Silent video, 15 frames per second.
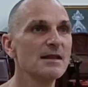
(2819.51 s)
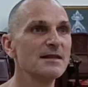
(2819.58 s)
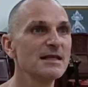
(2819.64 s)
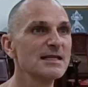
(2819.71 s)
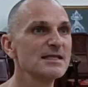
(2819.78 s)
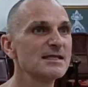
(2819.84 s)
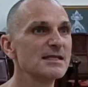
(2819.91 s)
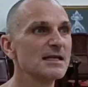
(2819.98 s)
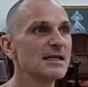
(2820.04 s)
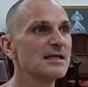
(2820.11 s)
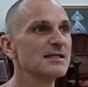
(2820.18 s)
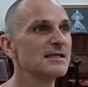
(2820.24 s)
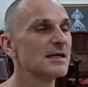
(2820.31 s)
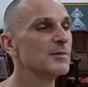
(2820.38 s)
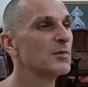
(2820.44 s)
This
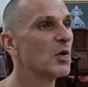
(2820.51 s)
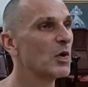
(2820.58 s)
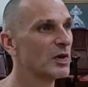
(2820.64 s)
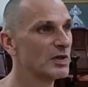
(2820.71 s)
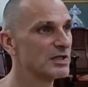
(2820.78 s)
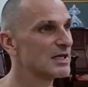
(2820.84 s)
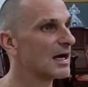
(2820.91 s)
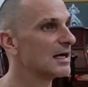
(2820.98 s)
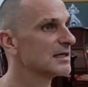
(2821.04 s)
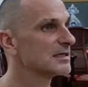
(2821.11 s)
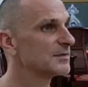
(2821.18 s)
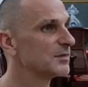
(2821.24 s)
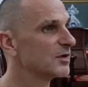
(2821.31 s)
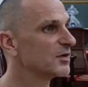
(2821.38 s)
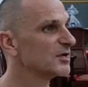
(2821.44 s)
is important to
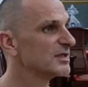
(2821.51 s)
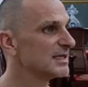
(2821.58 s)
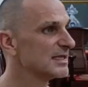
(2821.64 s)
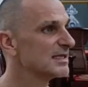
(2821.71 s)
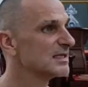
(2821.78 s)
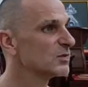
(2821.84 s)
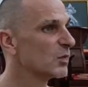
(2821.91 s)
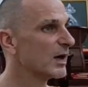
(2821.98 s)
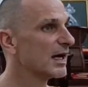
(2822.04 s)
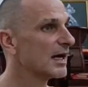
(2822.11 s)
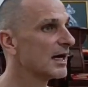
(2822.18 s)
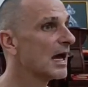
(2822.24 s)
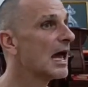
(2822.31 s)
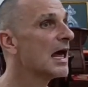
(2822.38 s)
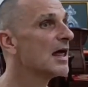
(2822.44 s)
us because this is
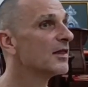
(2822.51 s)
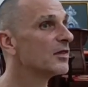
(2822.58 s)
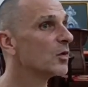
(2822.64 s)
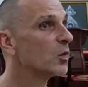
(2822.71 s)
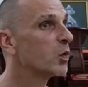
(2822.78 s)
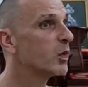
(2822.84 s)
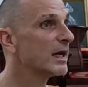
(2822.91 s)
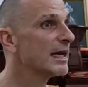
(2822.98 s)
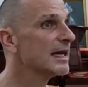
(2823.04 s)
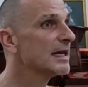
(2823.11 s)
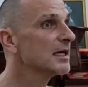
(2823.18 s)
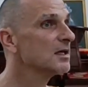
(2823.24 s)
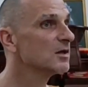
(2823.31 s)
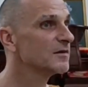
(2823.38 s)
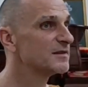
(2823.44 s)
where the
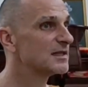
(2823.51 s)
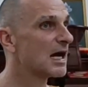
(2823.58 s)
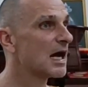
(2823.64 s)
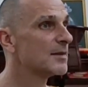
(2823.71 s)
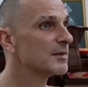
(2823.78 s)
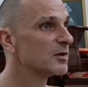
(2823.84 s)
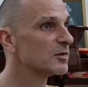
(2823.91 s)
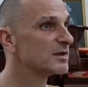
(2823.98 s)
wheel of Dharma